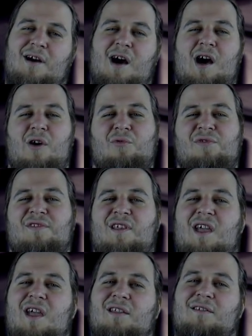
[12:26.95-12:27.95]
How
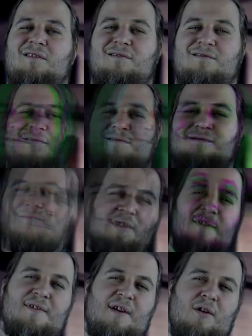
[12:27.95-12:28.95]
sad. But
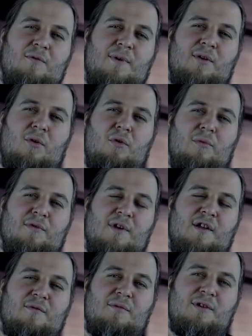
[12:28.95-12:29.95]
the second one almost
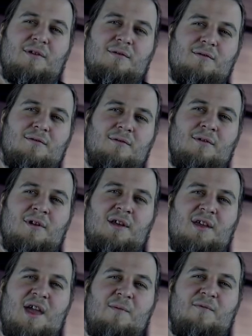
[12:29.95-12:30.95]
got me. He
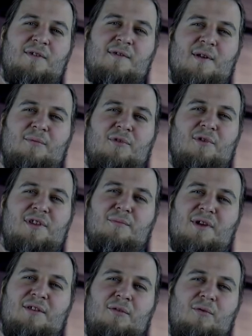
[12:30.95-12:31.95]
came with some dirty
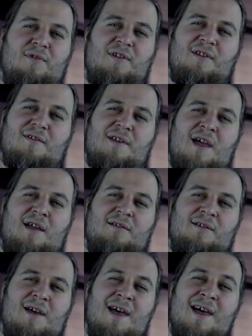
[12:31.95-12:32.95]
meat hooks in his
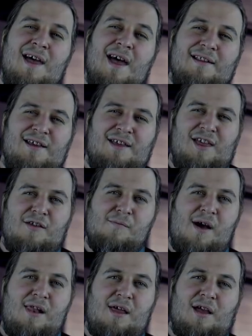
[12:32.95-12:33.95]
hand, and he kicked
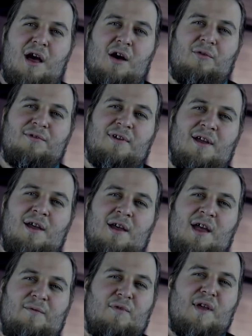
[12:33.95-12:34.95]
my leg out,
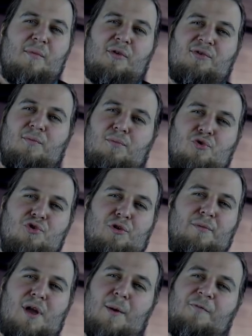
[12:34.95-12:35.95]
and was about to butcher
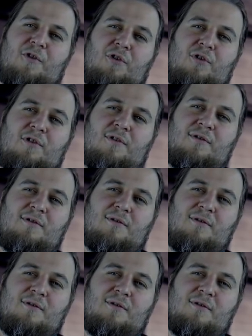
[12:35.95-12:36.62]
me up for good.